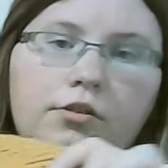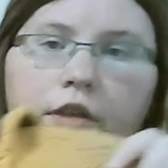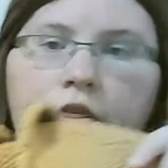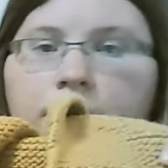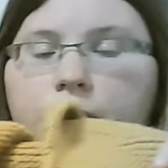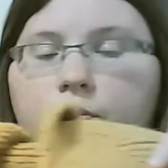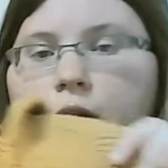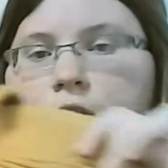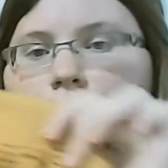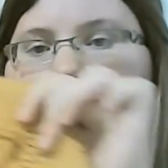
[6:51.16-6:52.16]
So I think a
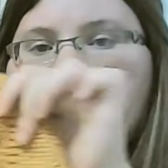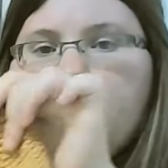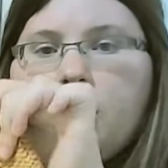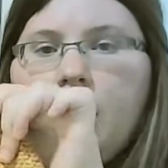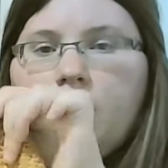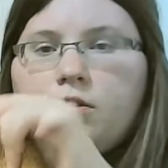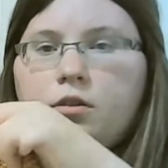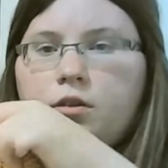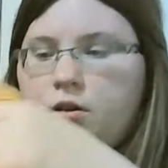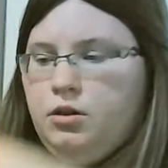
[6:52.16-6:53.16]
sweater would work out
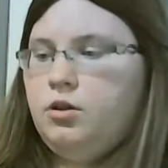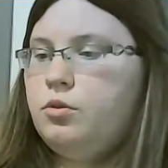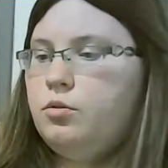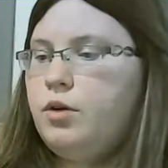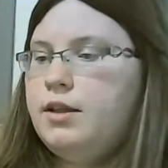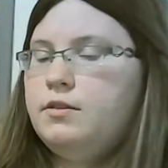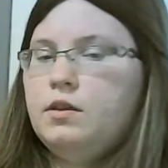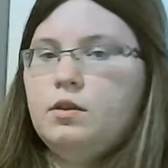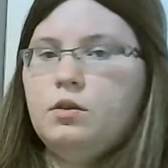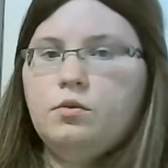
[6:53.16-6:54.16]

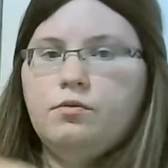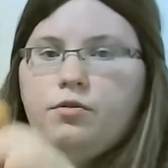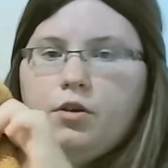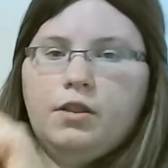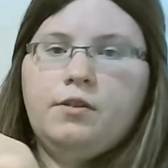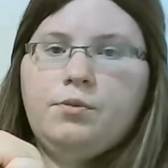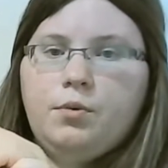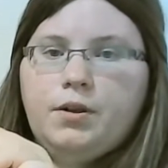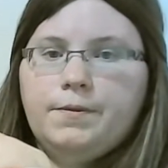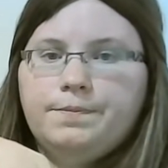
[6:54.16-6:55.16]
great for this
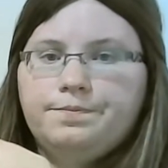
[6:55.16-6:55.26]
one.